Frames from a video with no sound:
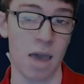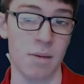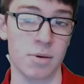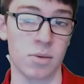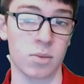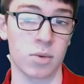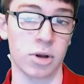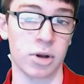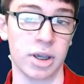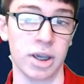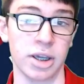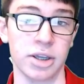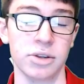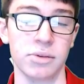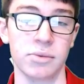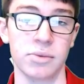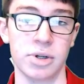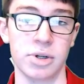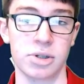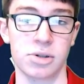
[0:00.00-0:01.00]
have been working in
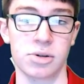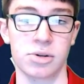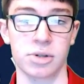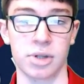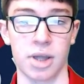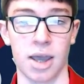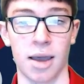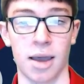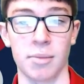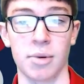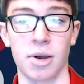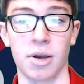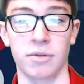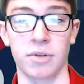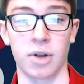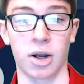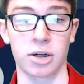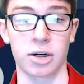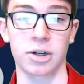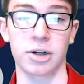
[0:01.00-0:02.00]
the research lab of
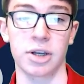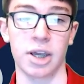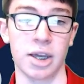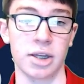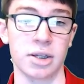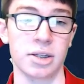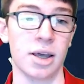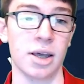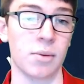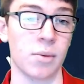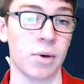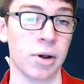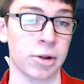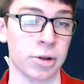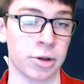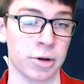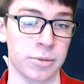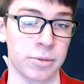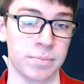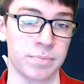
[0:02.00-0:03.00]
Dr. Kate
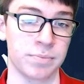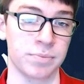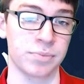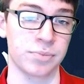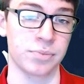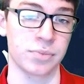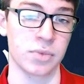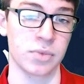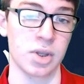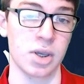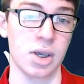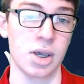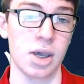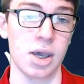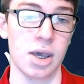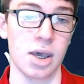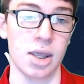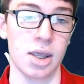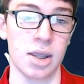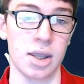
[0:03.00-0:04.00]
Detweiler.
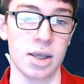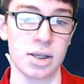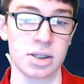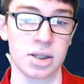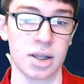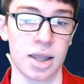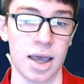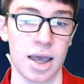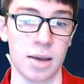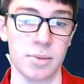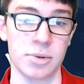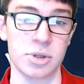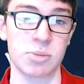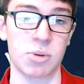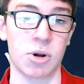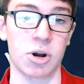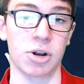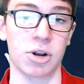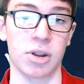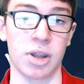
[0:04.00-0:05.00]
This lab is
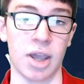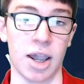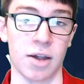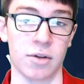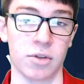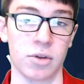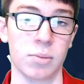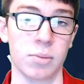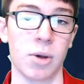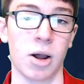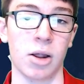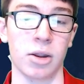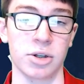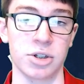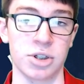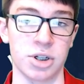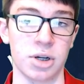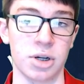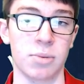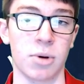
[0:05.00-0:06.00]
part of the
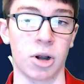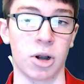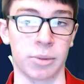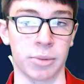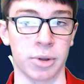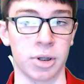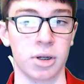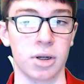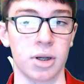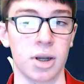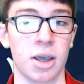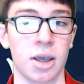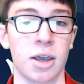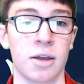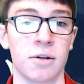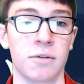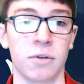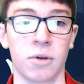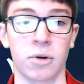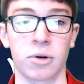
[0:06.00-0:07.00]
anthropology department
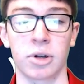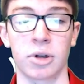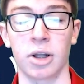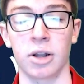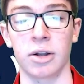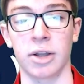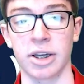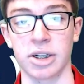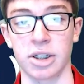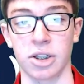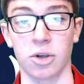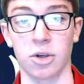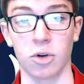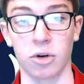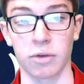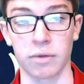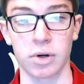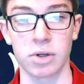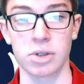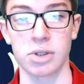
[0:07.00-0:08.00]
at Florida Atlantic
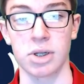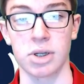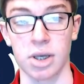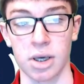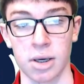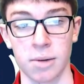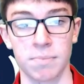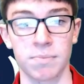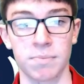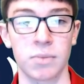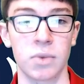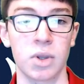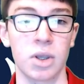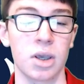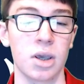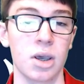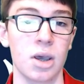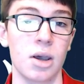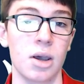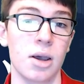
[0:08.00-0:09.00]
University.
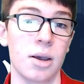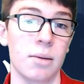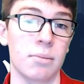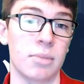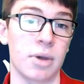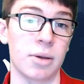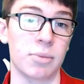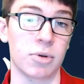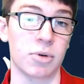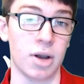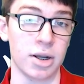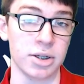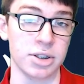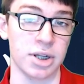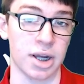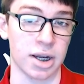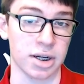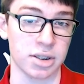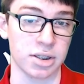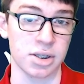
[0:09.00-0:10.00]
My
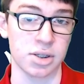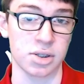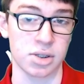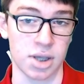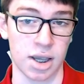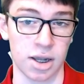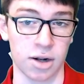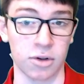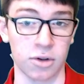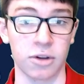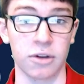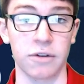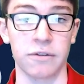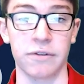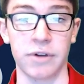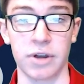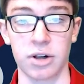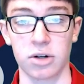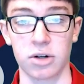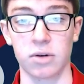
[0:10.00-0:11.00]
project is titled
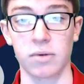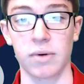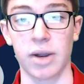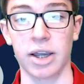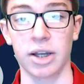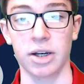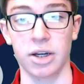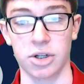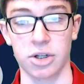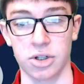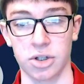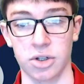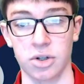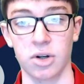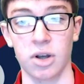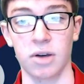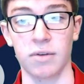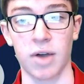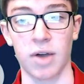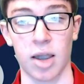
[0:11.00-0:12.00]
Facial
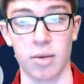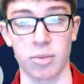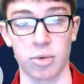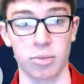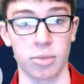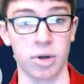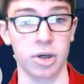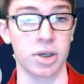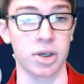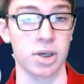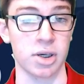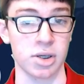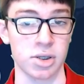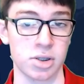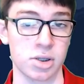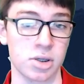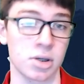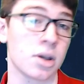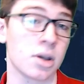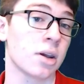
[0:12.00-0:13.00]
Recognition of Hybrid
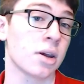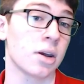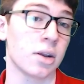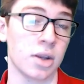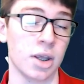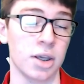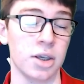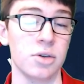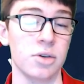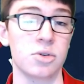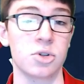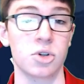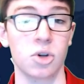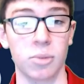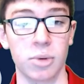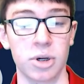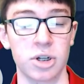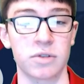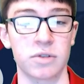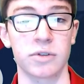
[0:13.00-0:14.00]
Monkeys. Thank you so
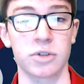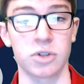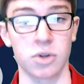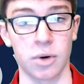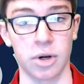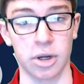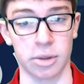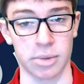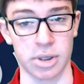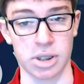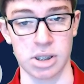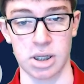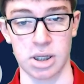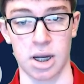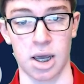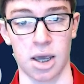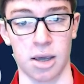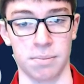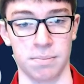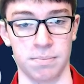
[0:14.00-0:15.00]
much for joining me
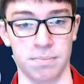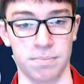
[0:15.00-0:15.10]
today.